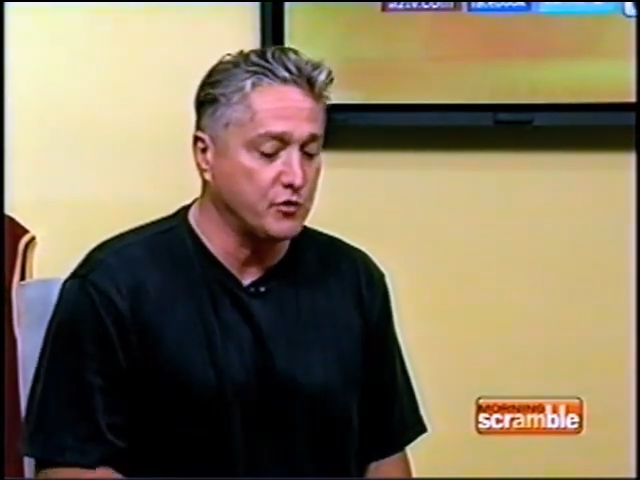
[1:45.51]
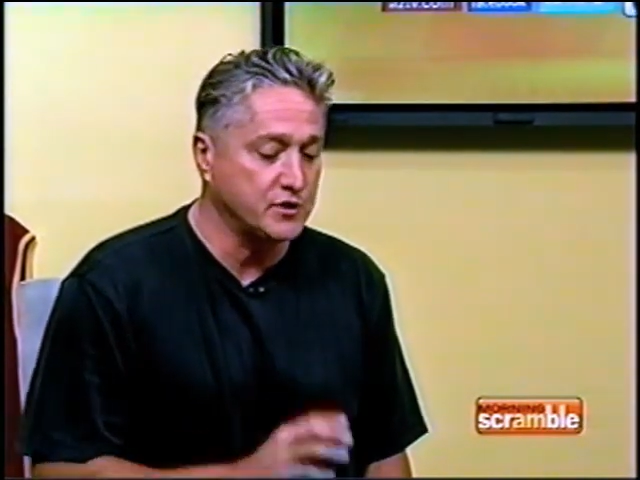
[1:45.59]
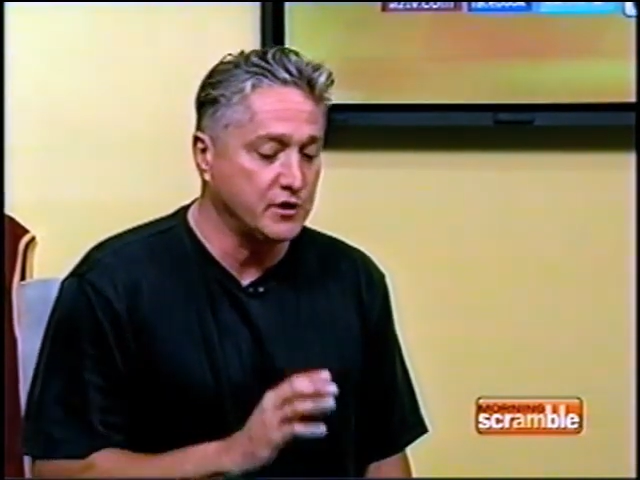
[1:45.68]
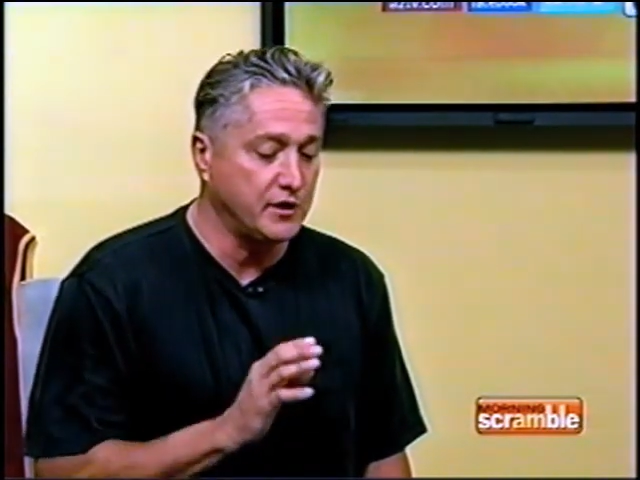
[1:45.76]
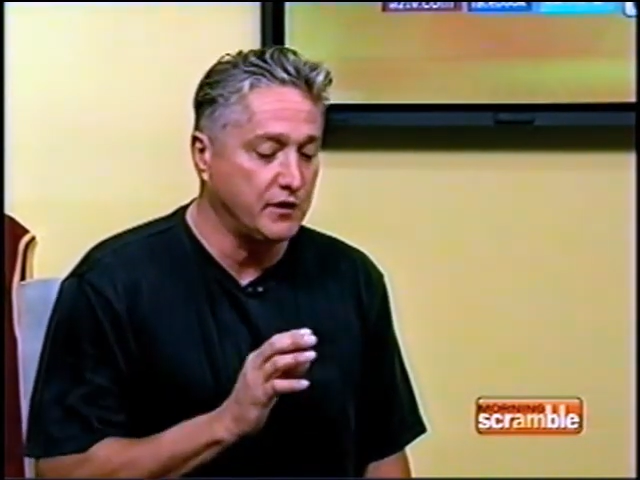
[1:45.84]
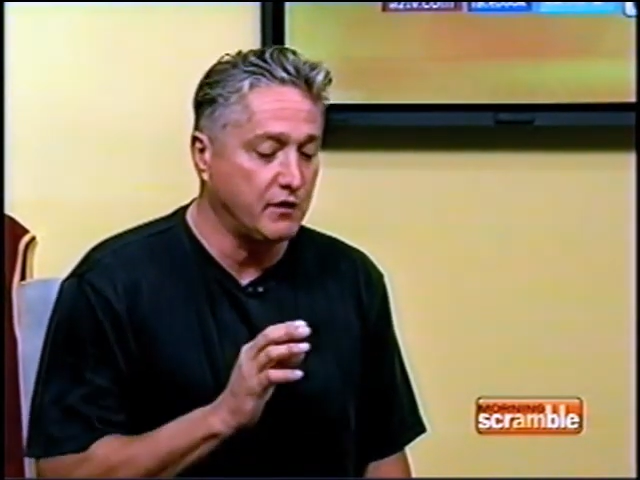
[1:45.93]

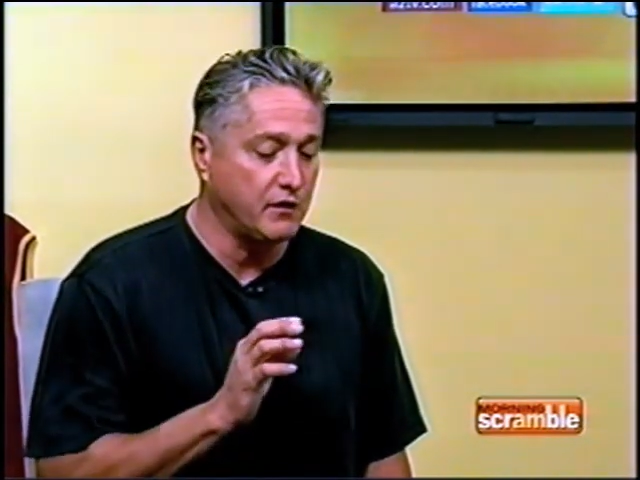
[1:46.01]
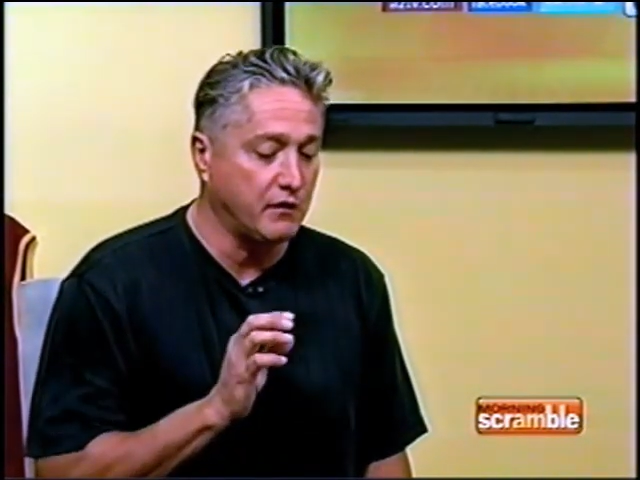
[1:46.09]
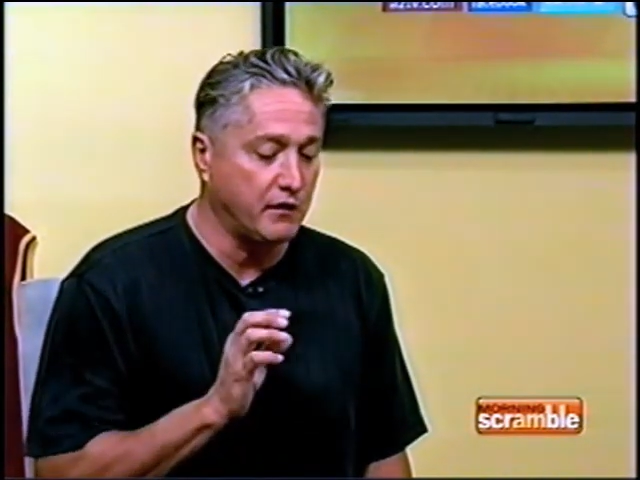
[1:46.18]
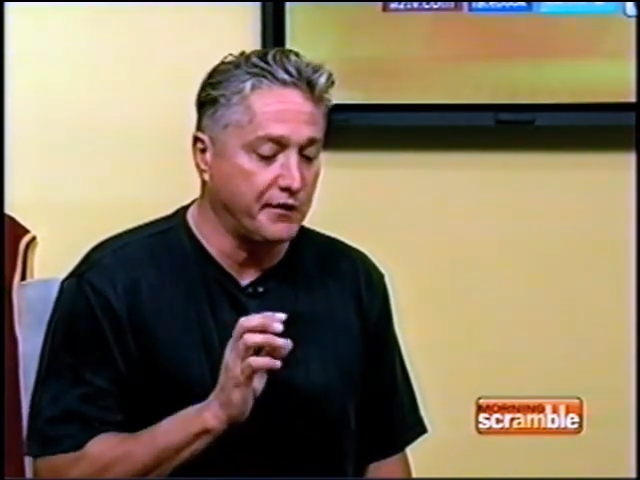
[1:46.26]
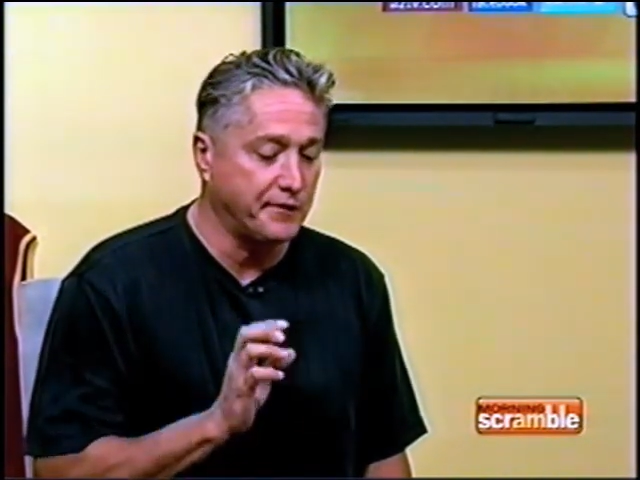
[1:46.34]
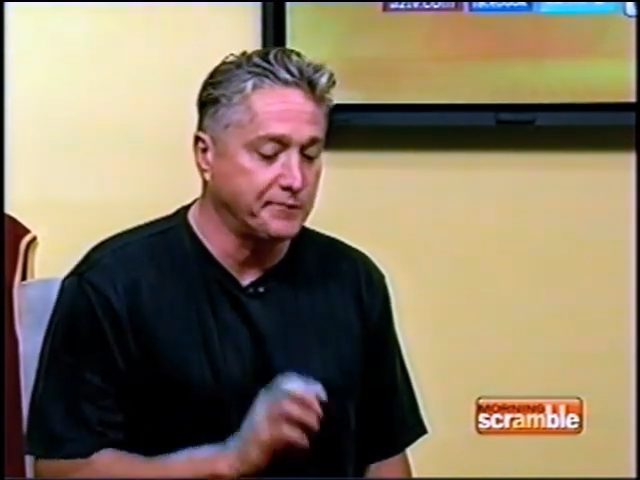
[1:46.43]
a
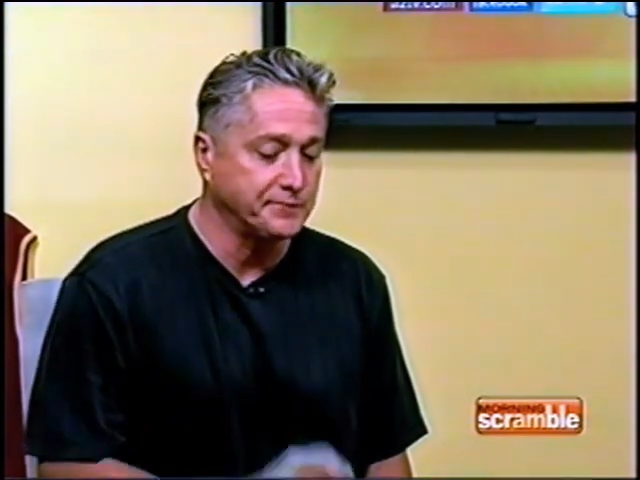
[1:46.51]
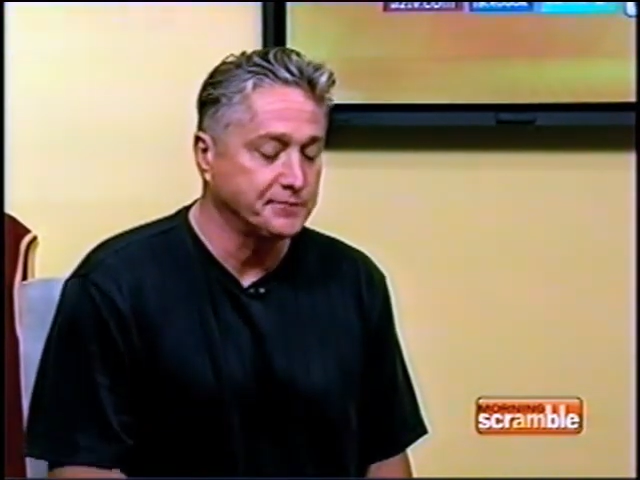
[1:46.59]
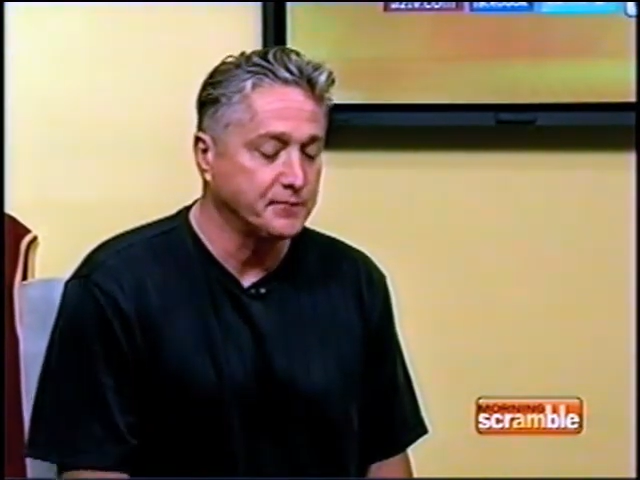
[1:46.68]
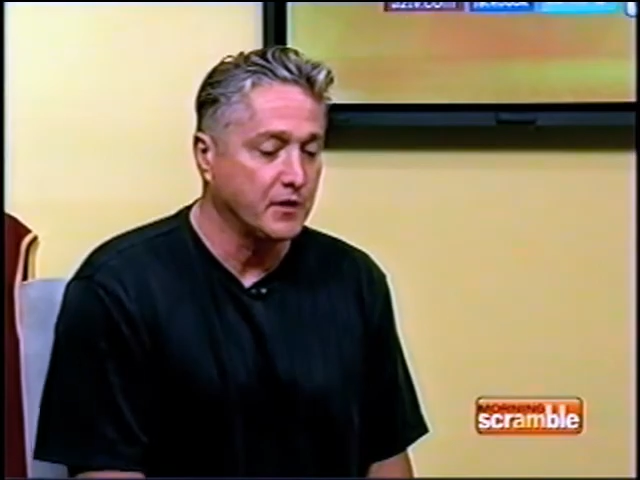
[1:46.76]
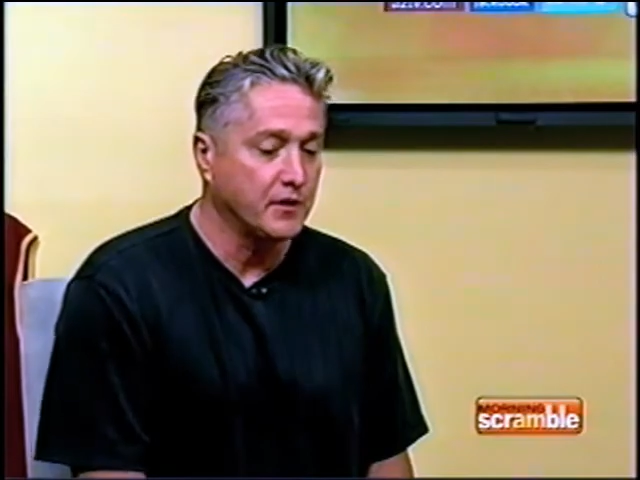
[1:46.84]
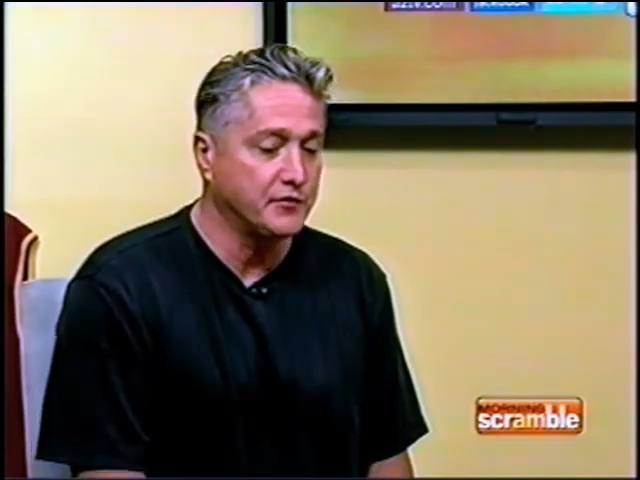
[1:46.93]

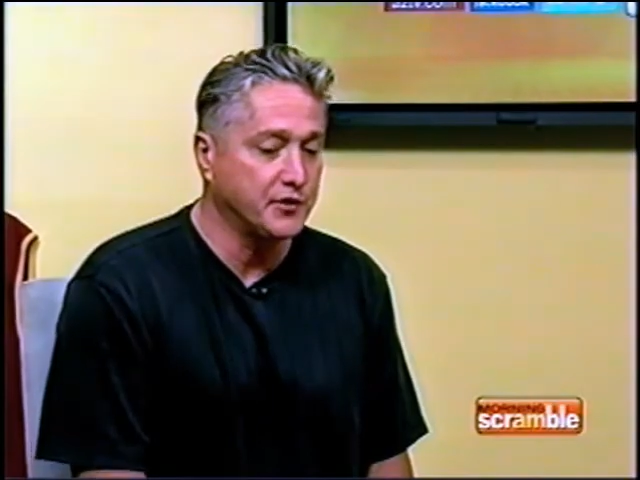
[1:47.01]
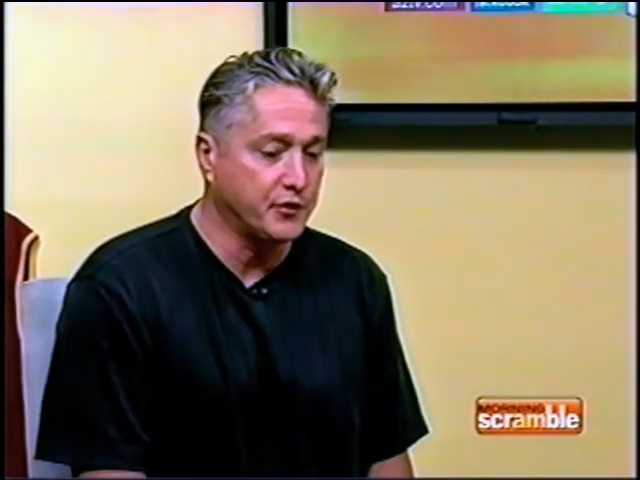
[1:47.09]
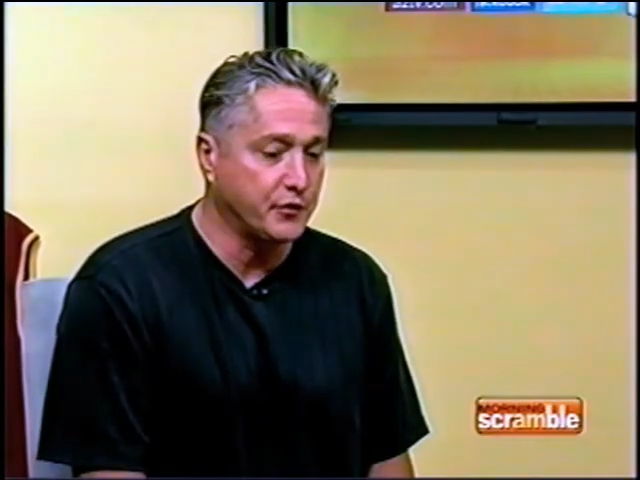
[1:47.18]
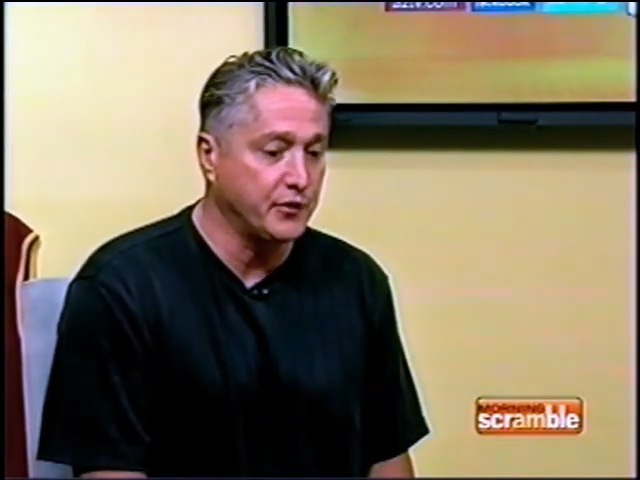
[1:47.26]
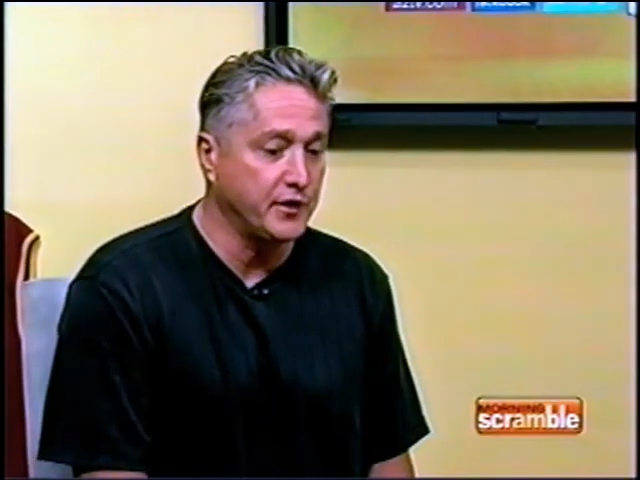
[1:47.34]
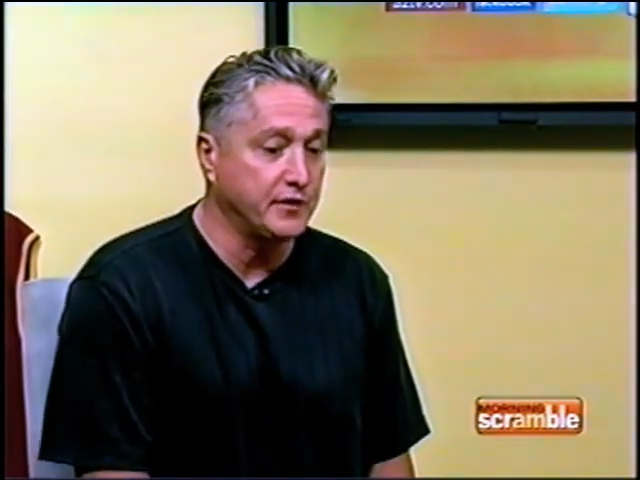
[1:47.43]

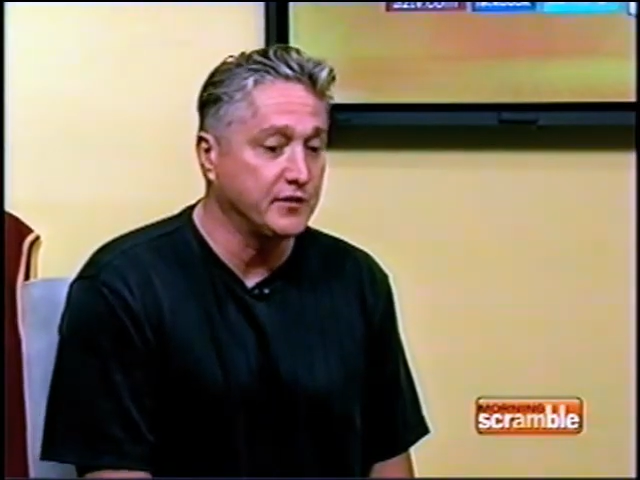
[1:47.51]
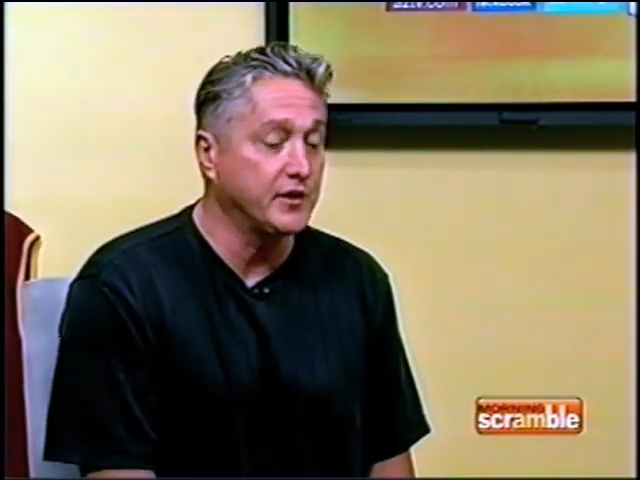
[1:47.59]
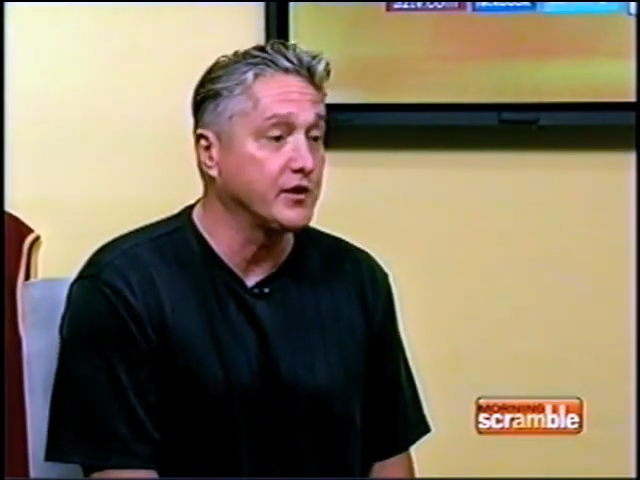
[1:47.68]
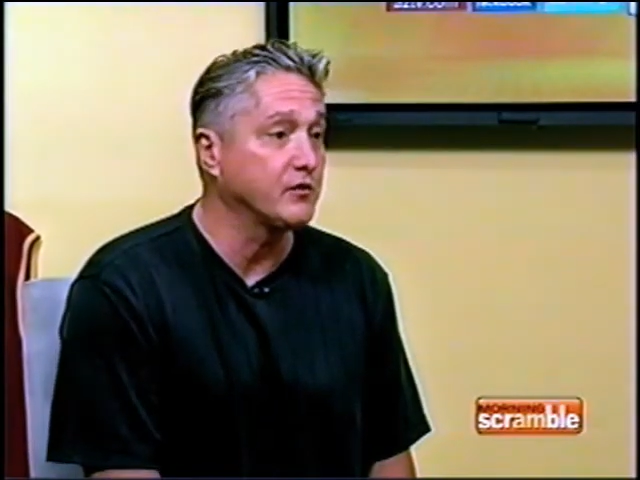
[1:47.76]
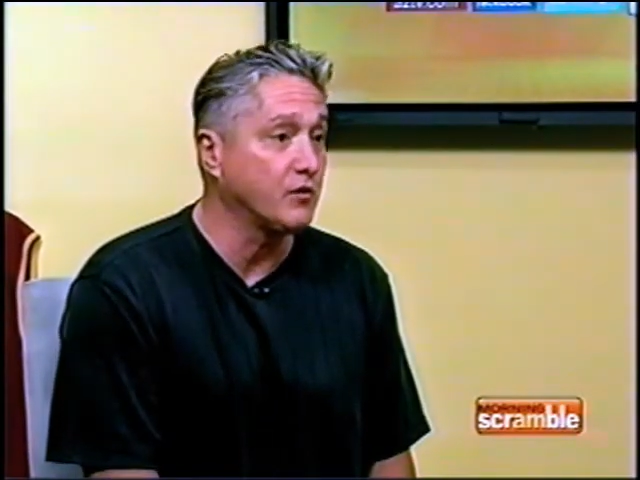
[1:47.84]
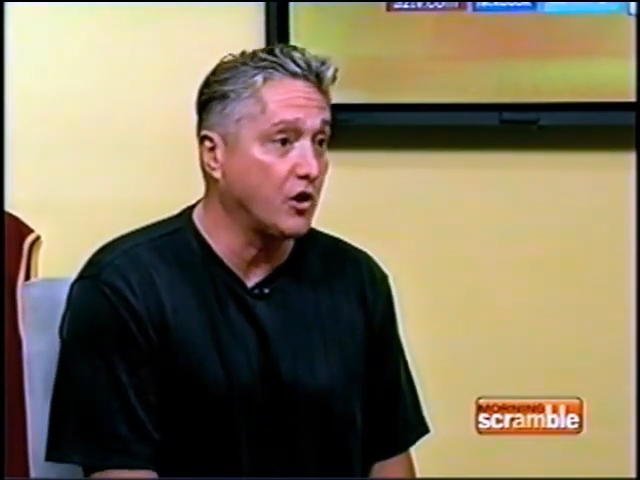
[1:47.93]
decree to kill all